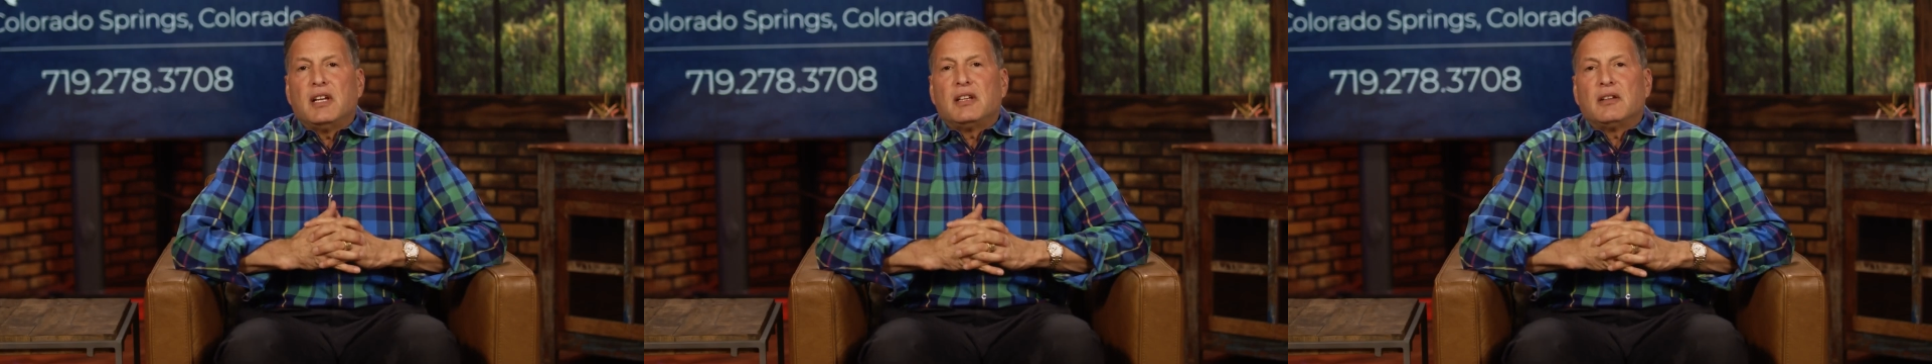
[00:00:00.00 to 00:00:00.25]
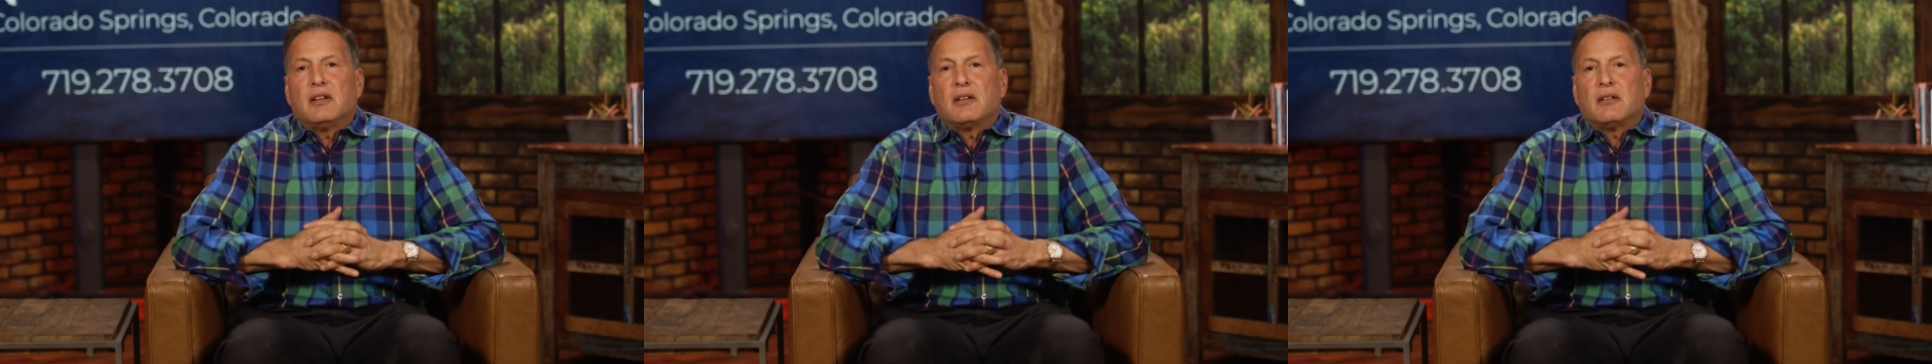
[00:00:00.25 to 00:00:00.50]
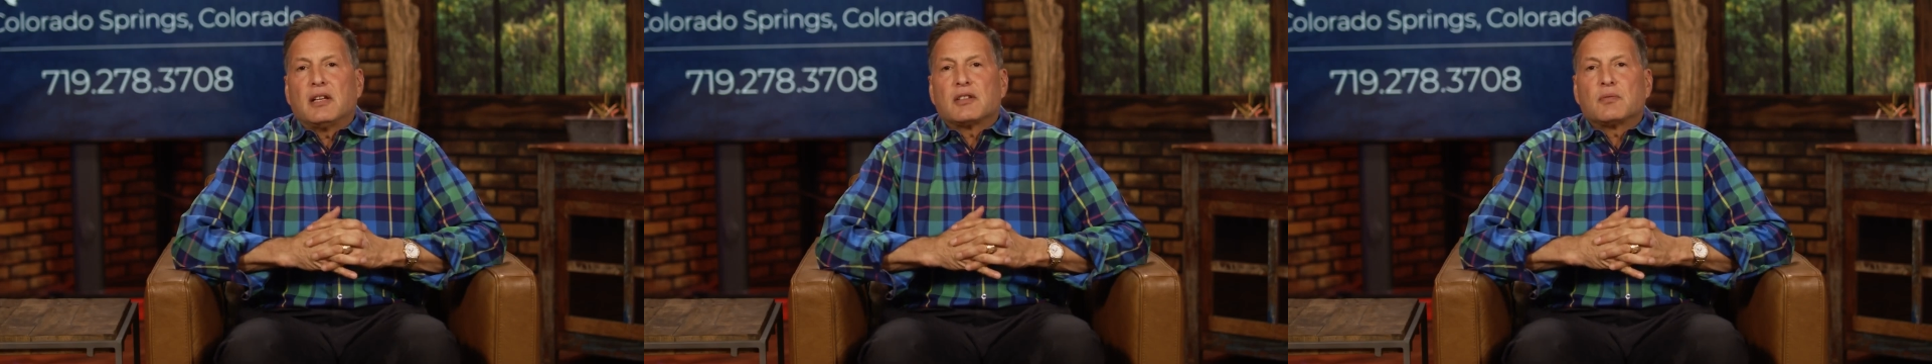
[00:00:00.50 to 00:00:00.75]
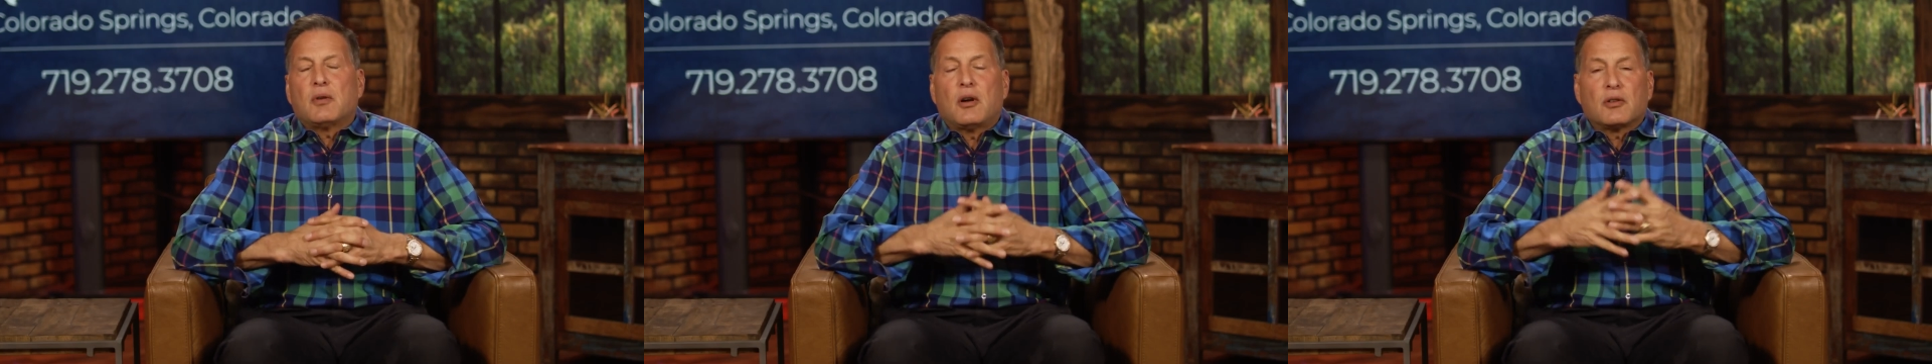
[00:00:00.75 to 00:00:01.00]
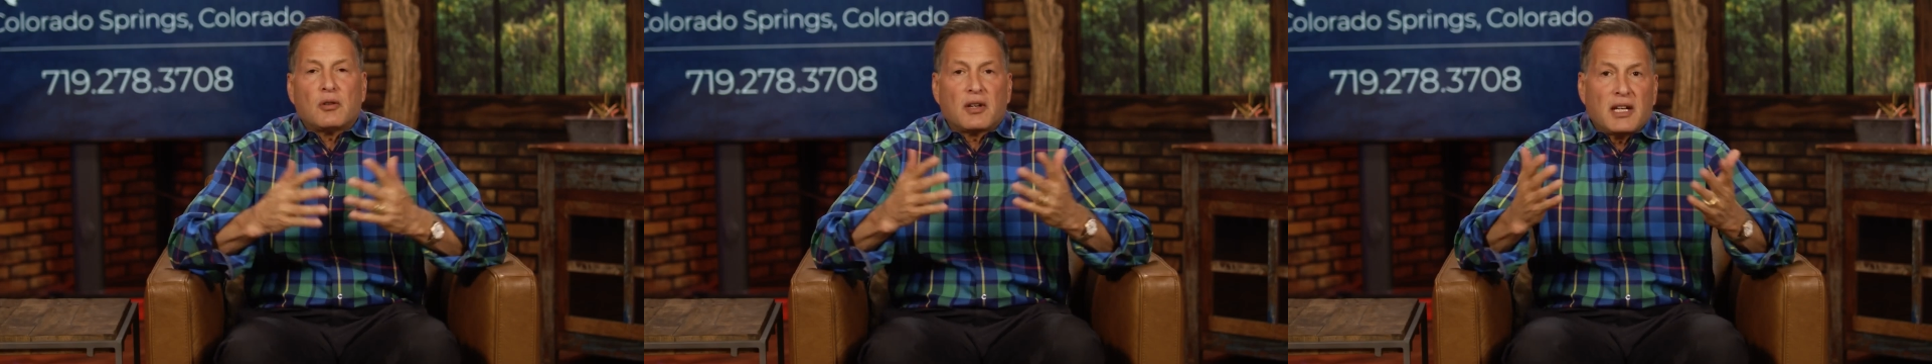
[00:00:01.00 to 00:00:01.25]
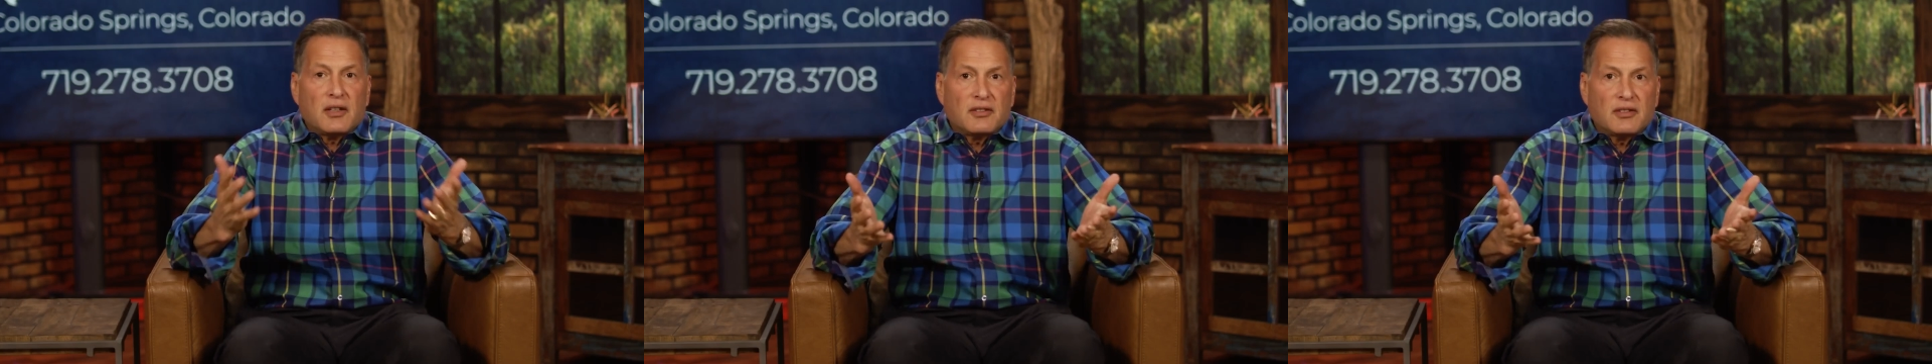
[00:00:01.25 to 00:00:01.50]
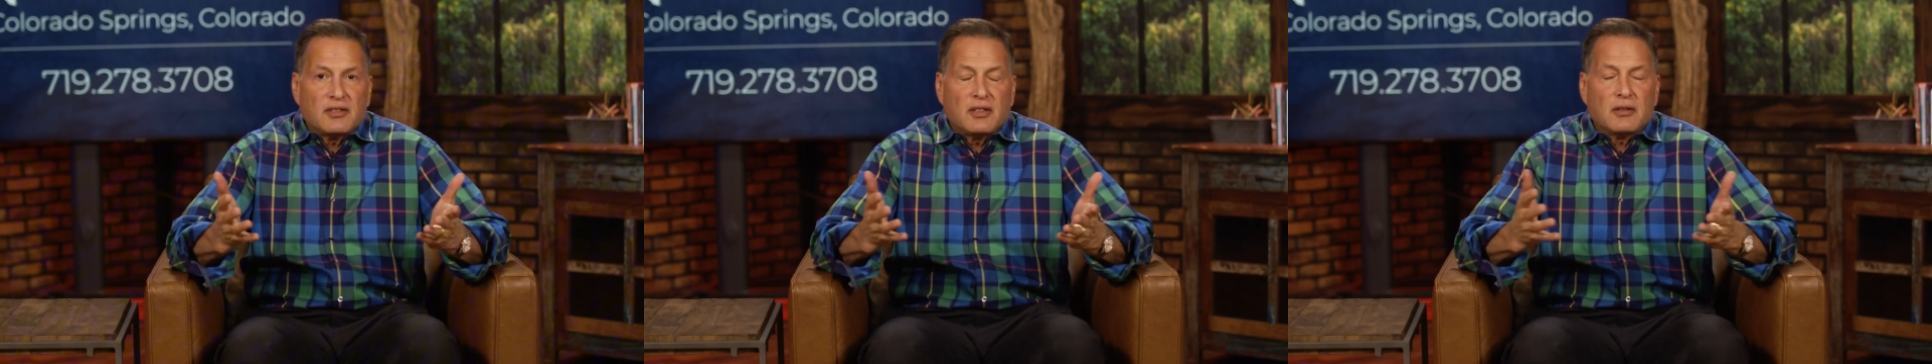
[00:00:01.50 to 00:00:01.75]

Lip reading: and that's where Heart-Tart Counseling